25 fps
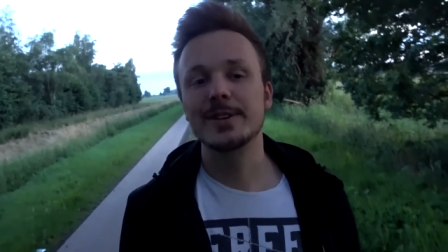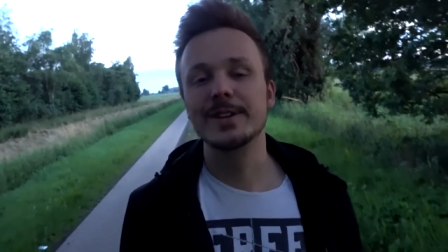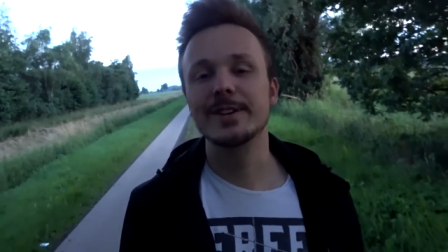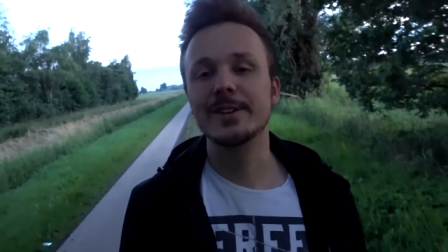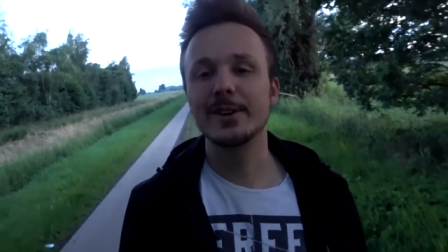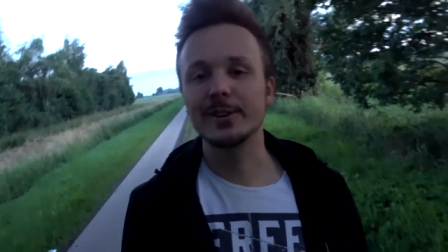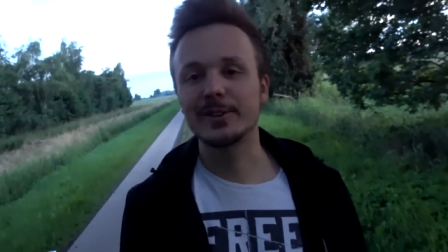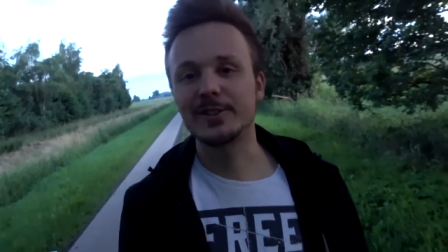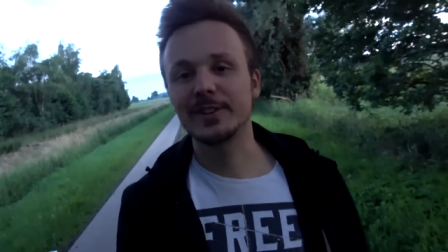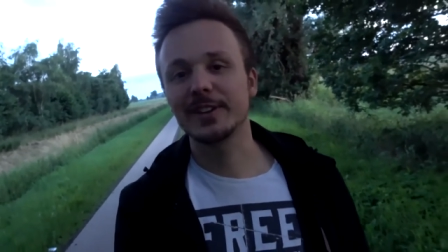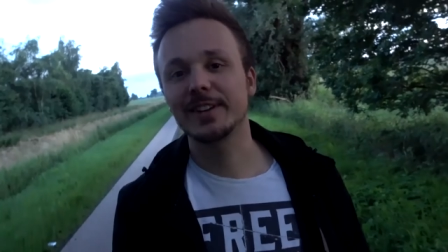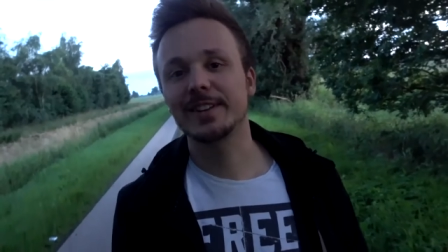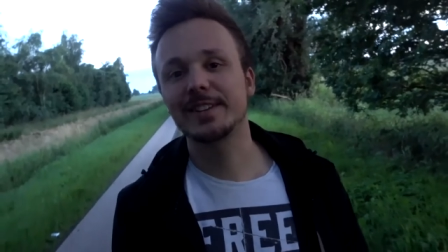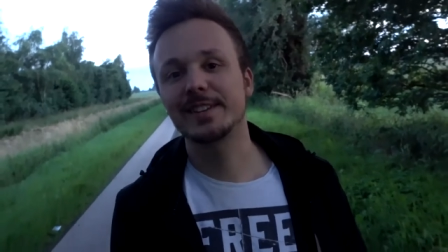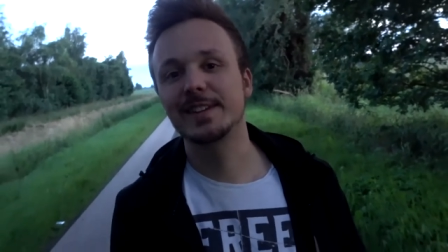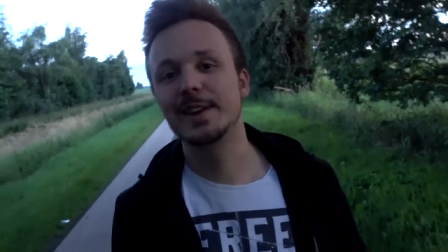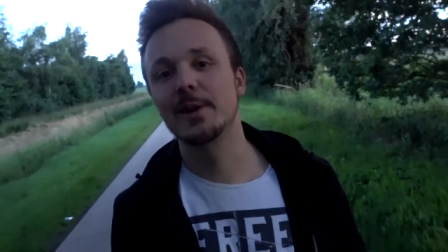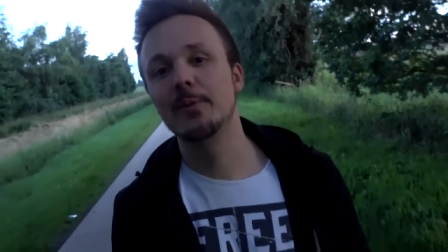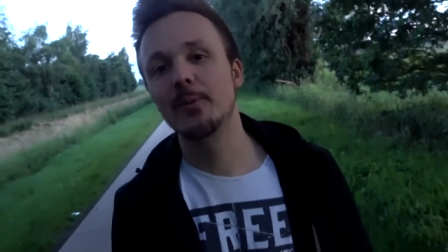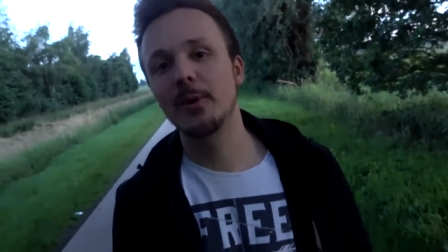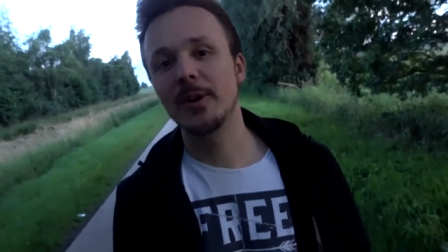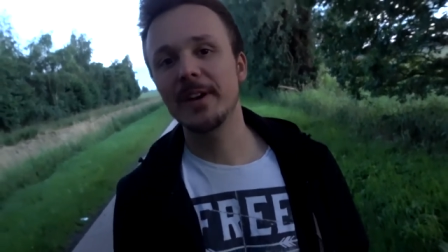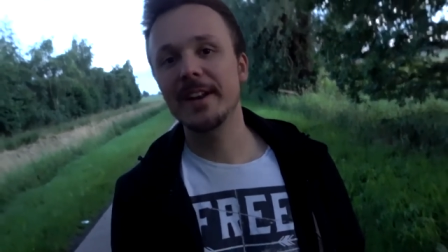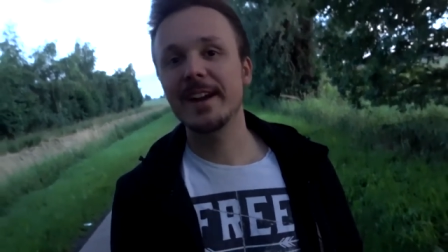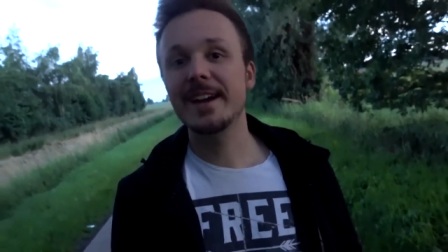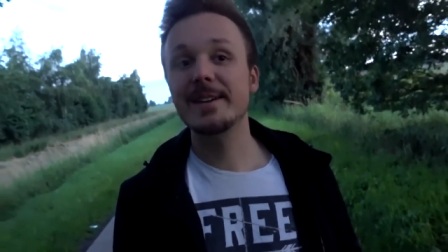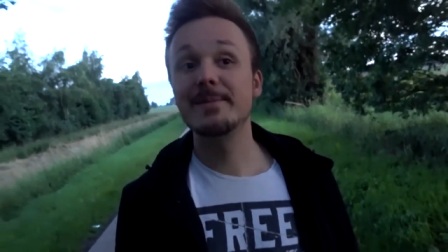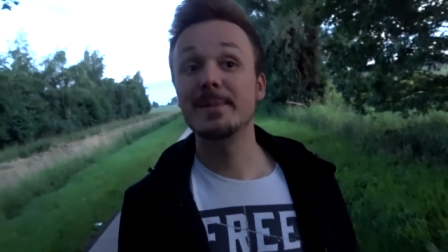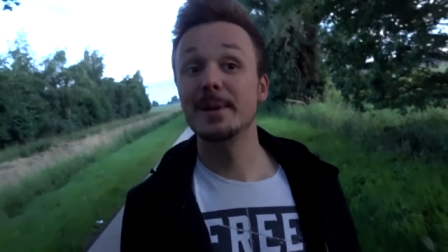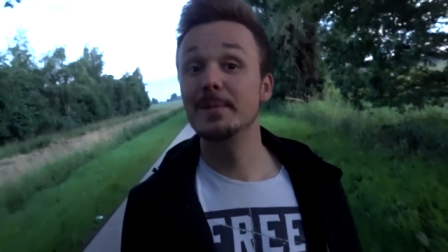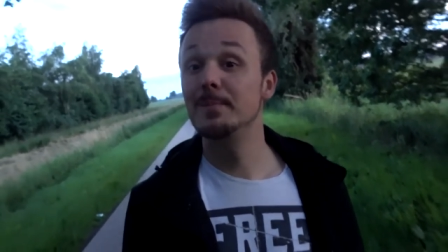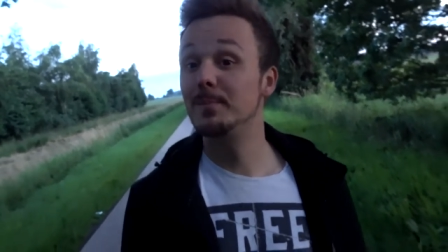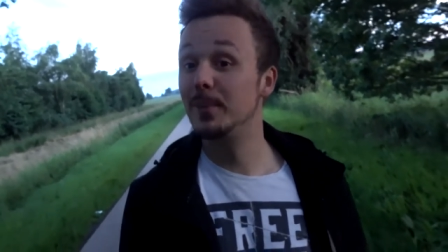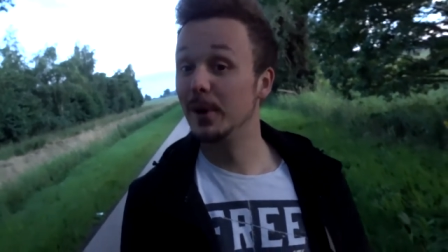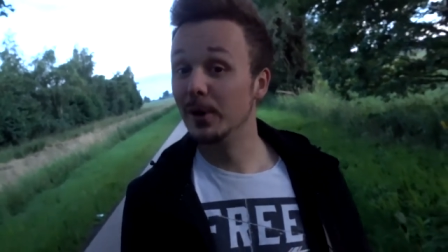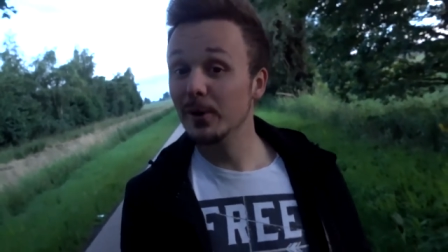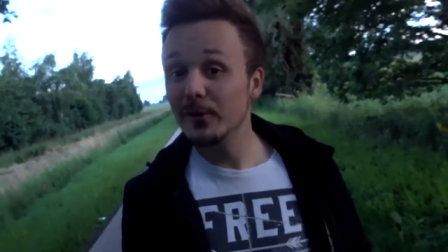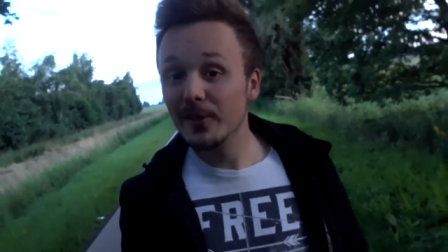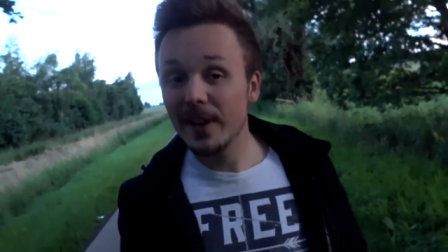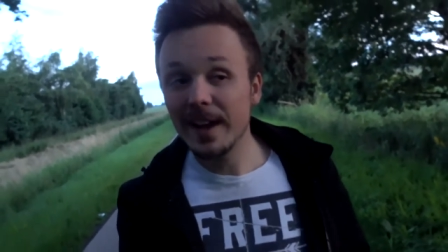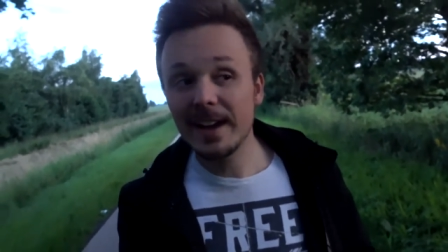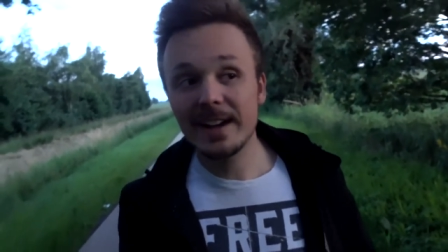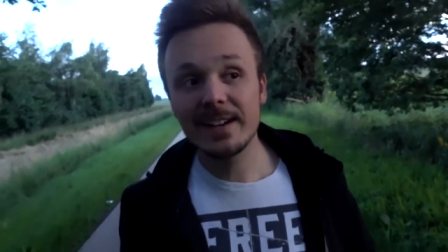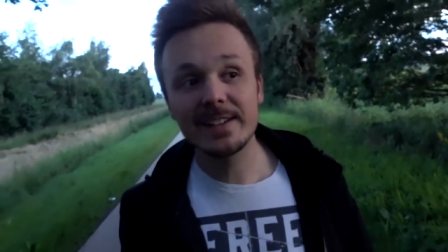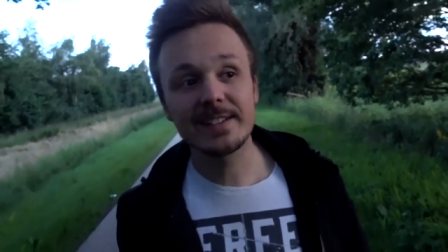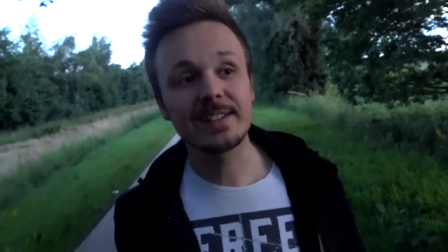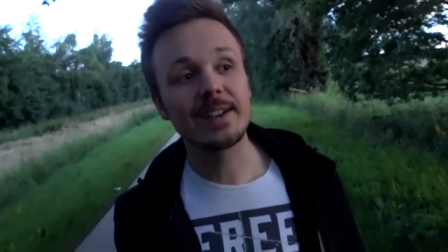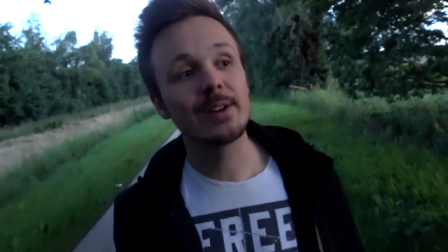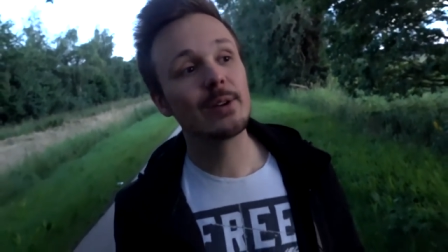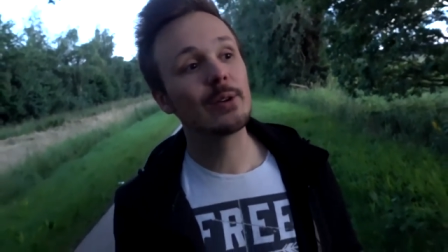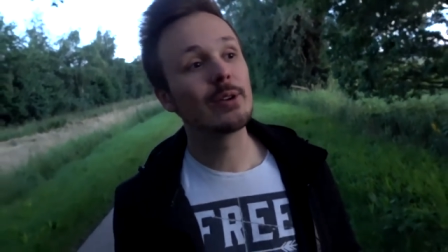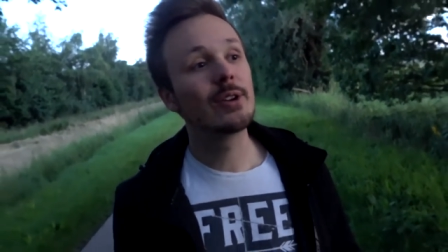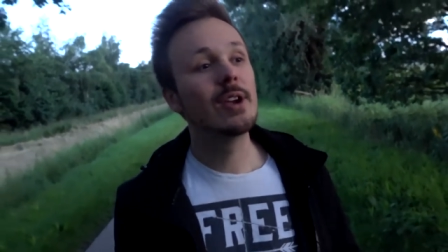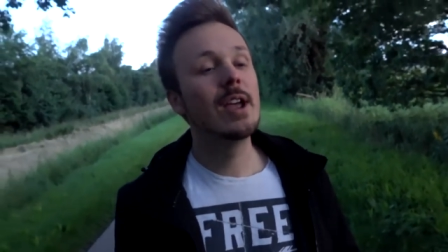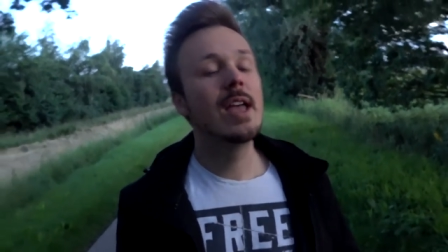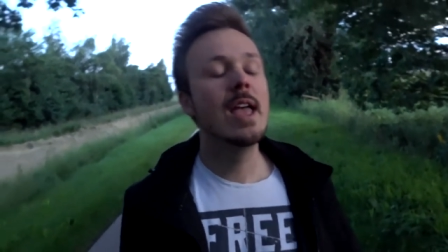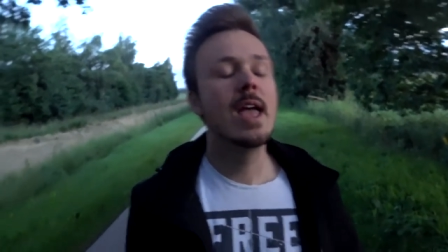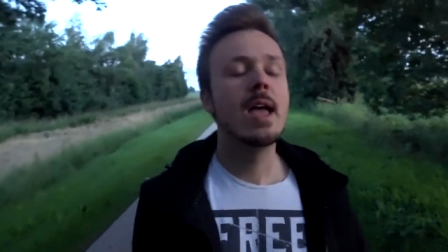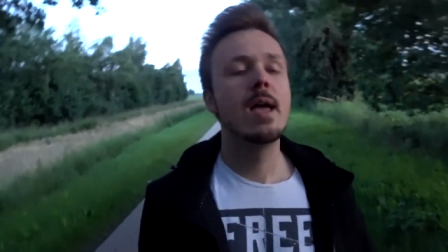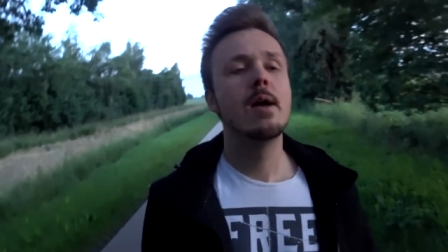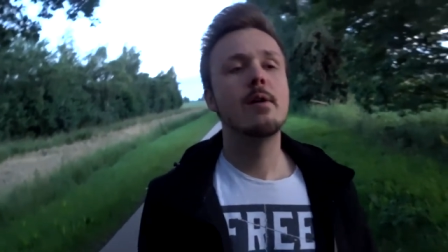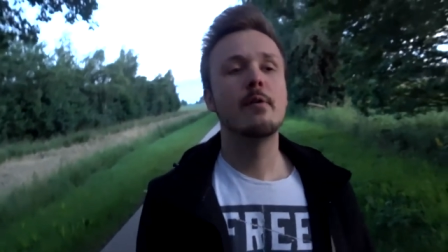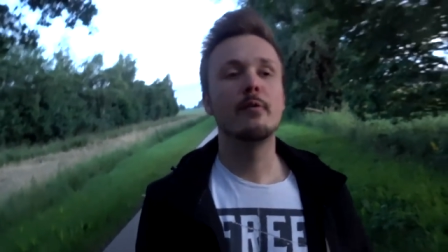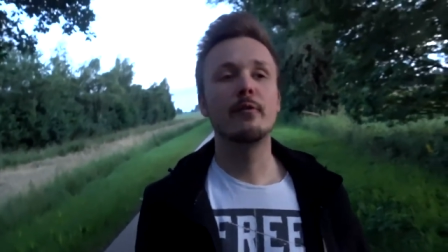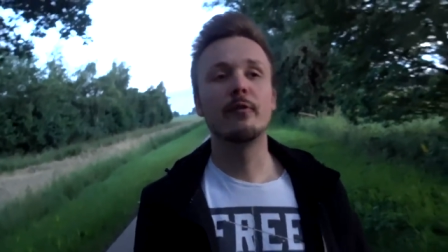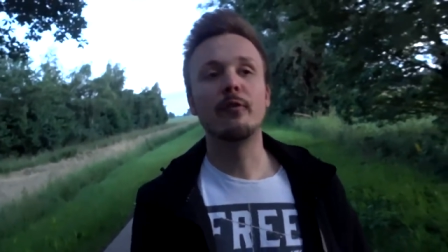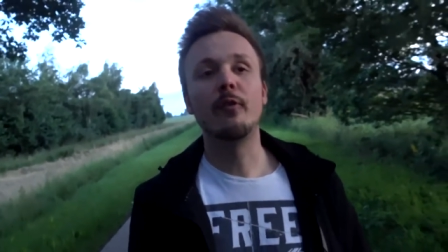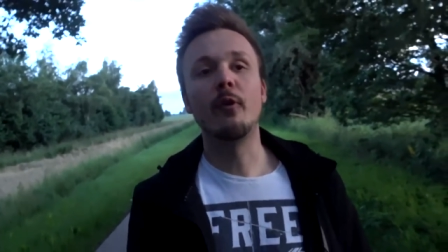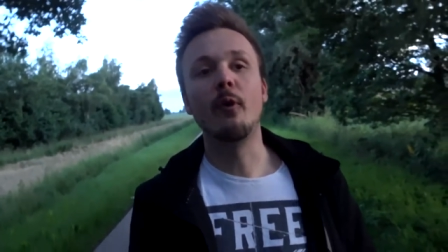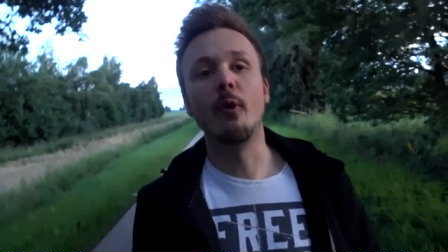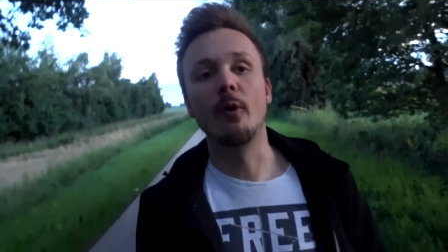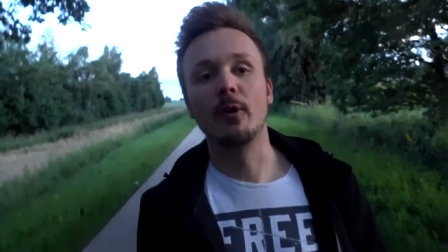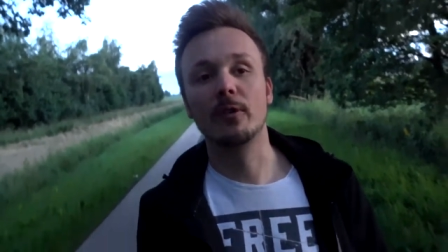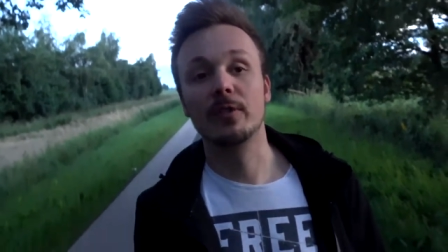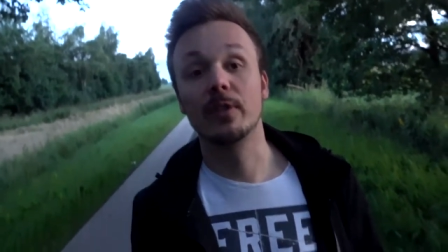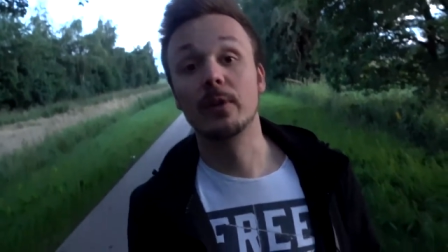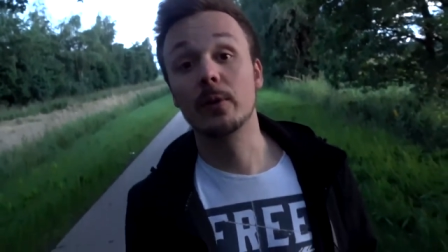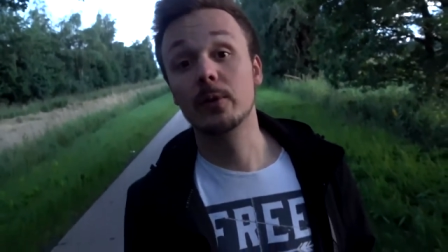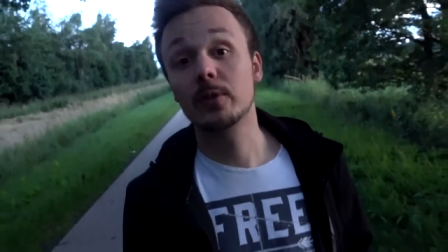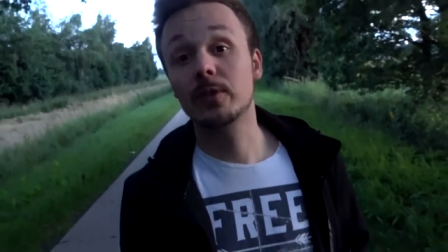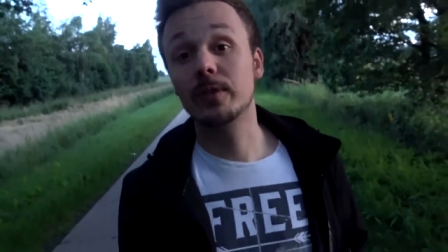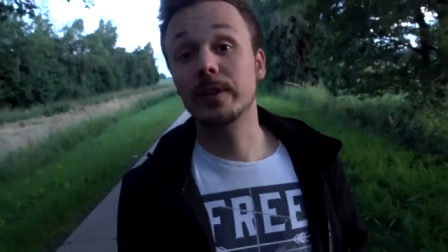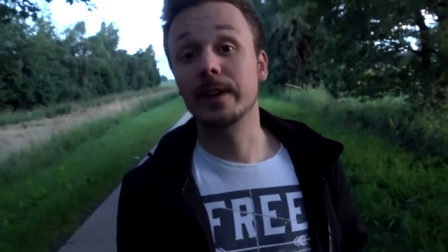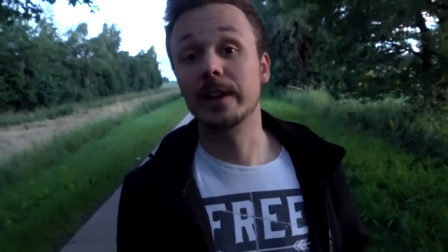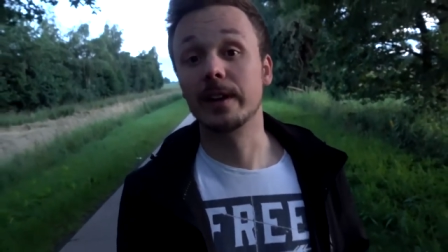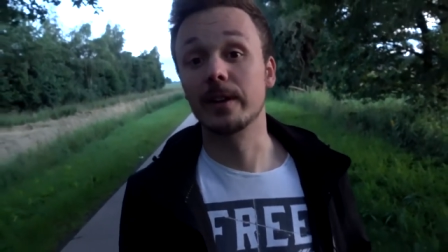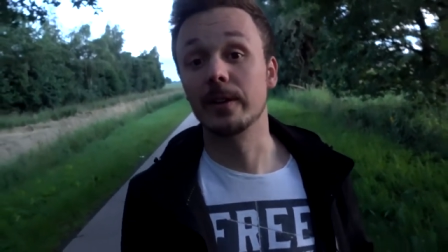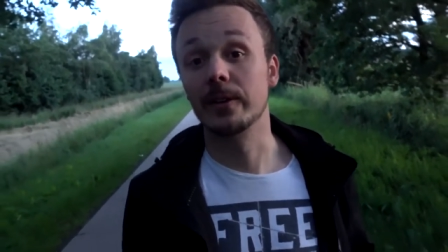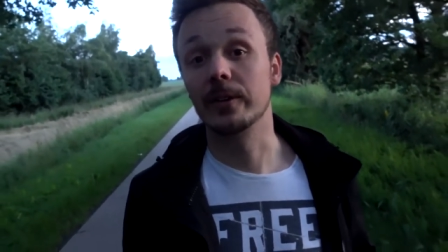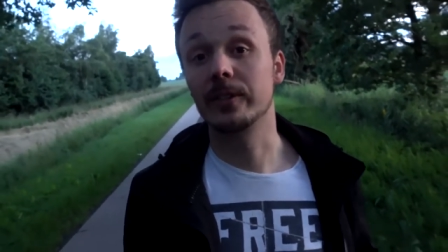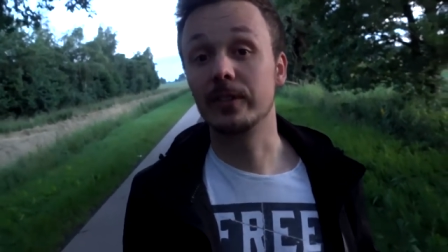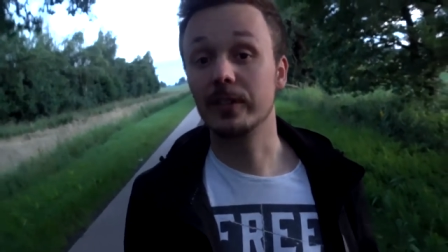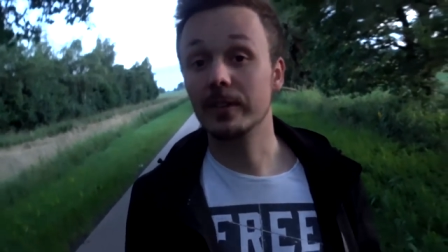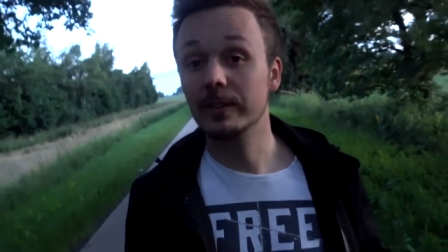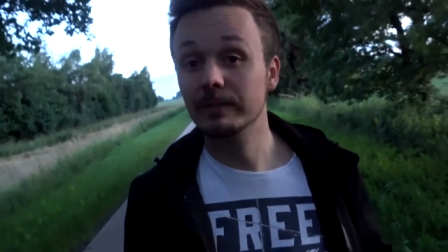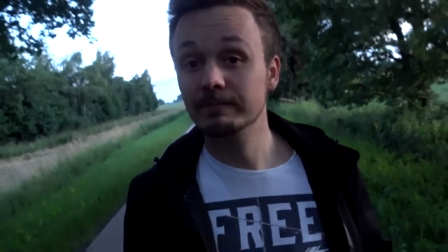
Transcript: not just your one eye, but both eyes out for those videos.